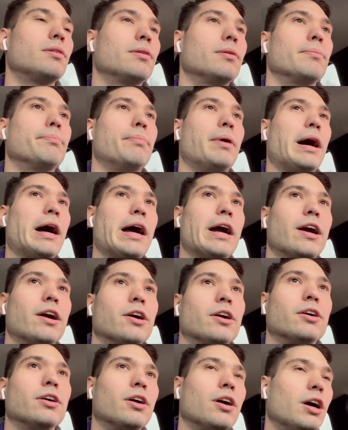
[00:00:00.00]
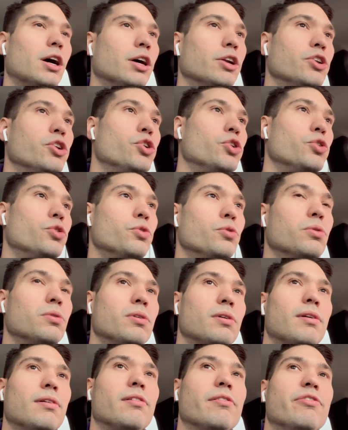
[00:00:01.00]
buy her a new
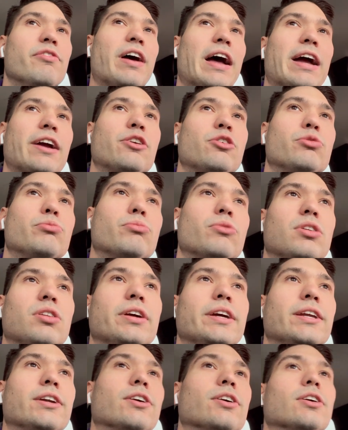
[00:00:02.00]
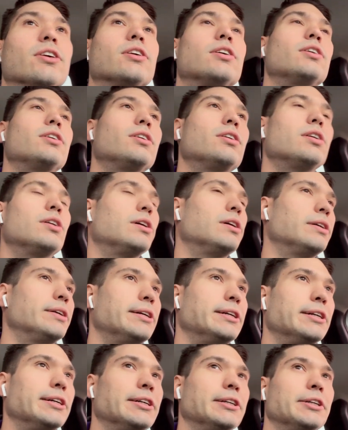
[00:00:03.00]
vacuum cleaner.
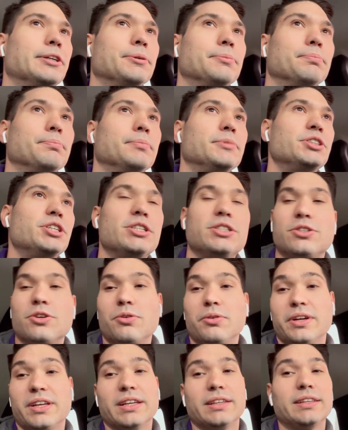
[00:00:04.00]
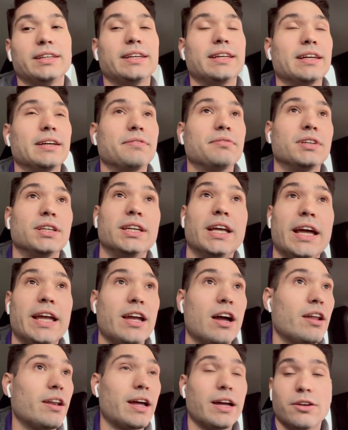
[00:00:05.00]
Um, she's gonna get the gift today.
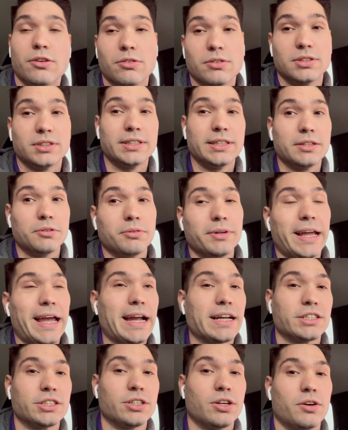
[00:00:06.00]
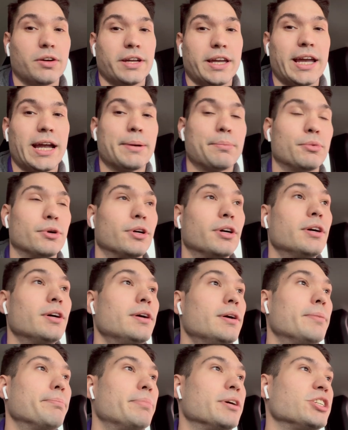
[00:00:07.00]
Y'all not gonna see the reaction on camera,
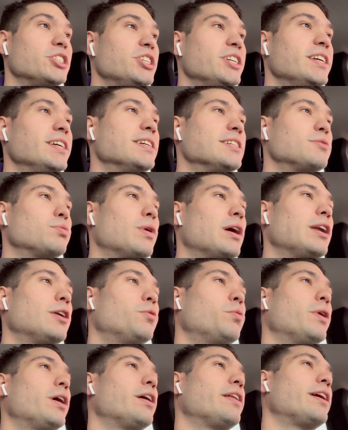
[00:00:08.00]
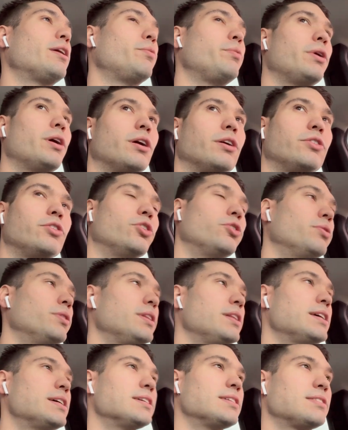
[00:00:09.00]
but she is well aware that we are doing
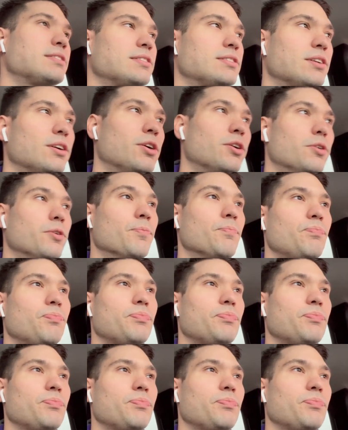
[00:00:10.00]
this. So